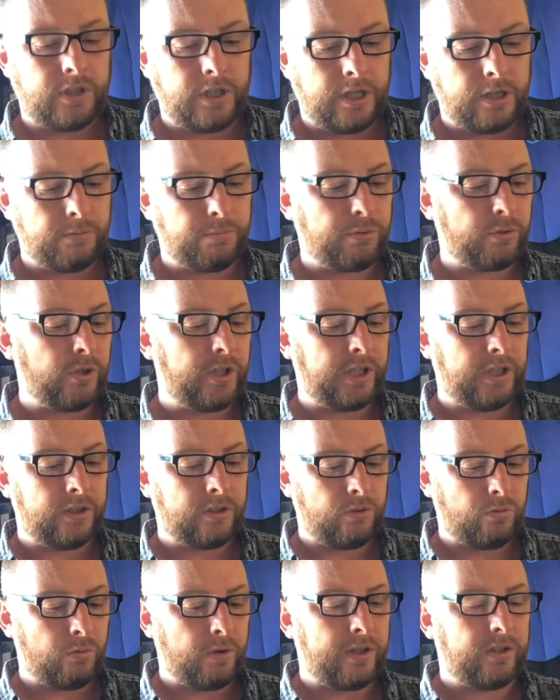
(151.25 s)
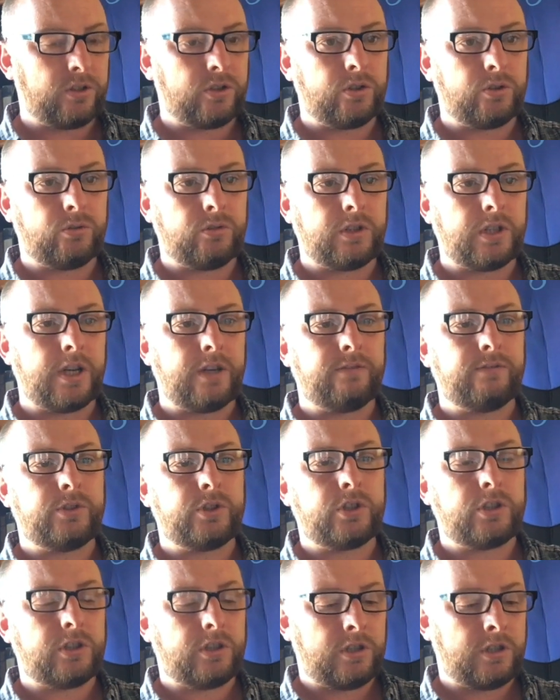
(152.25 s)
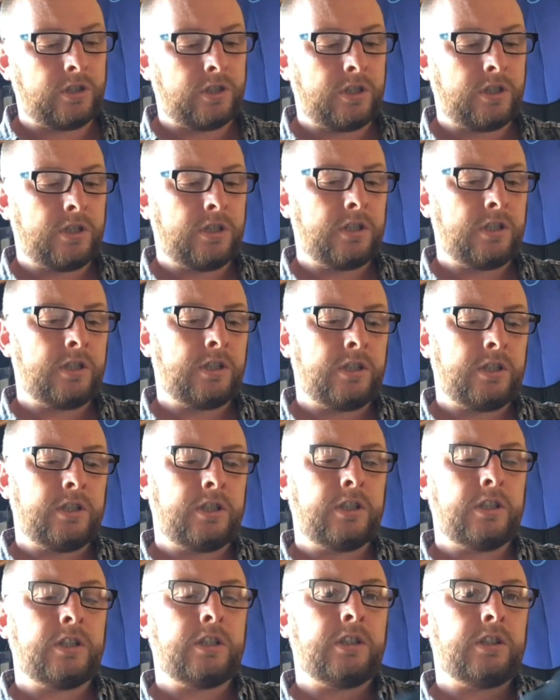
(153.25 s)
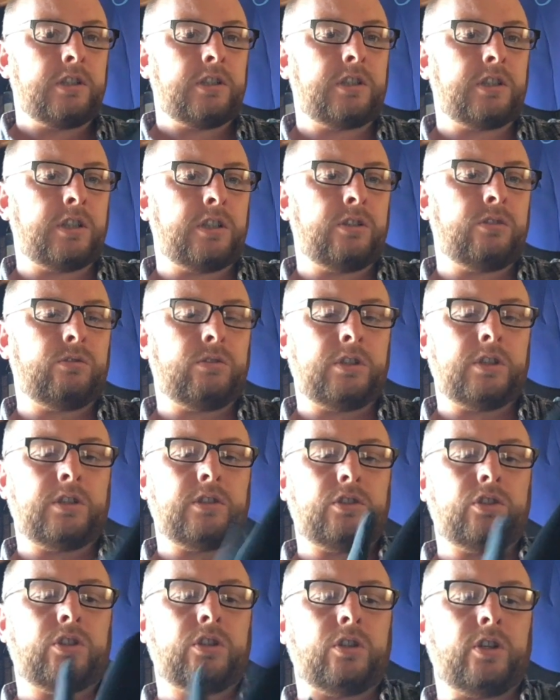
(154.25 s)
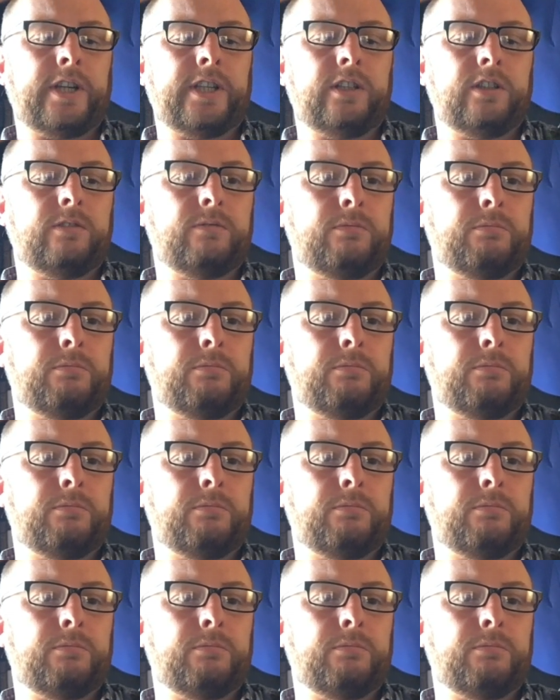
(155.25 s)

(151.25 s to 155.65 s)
neoprene wetsuit gloves. So tight,